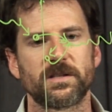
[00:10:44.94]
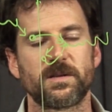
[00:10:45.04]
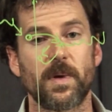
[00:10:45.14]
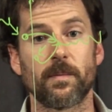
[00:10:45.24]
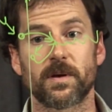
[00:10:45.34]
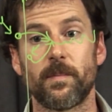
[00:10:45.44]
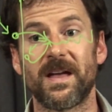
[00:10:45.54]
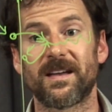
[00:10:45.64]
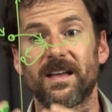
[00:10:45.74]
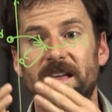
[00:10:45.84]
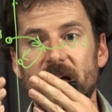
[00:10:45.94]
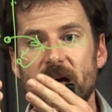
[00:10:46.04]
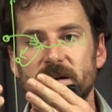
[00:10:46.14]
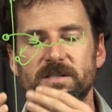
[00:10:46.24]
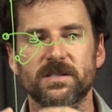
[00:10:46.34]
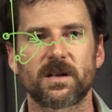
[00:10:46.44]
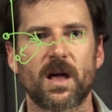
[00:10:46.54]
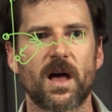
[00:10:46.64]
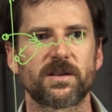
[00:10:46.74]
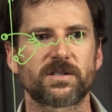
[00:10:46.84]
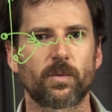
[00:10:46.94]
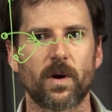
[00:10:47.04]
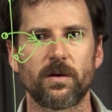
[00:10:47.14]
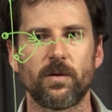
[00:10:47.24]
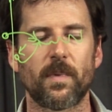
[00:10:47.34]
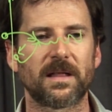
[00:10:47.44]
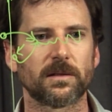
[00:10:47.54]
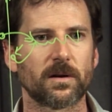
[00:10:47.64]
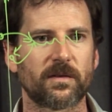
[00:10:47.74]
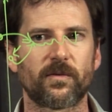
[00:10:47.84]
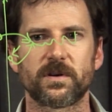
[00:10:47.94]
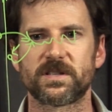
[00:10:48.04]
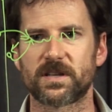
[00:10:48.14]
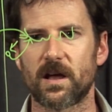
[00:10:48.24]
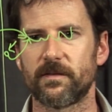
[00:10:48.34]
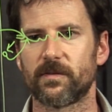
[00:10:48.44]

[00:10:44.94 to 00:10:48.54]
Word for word: to be able to make a guess as to where you might look for design